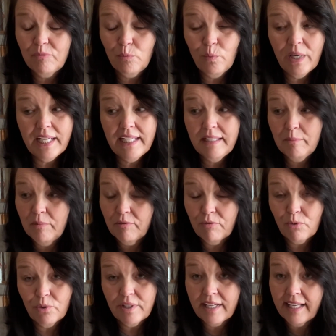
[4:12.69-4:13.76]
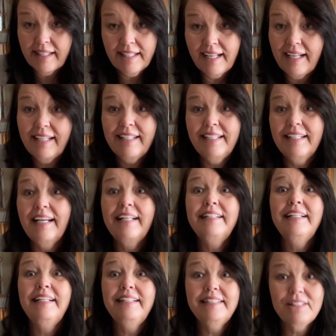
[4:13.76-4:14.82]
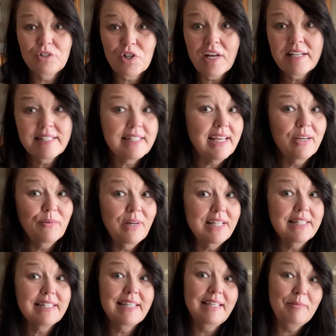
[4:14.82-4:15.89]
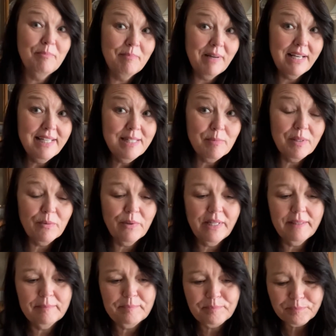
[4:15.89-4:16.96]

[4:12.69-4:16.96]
way before daylight and I need to try to stay awake to keep my husband awake.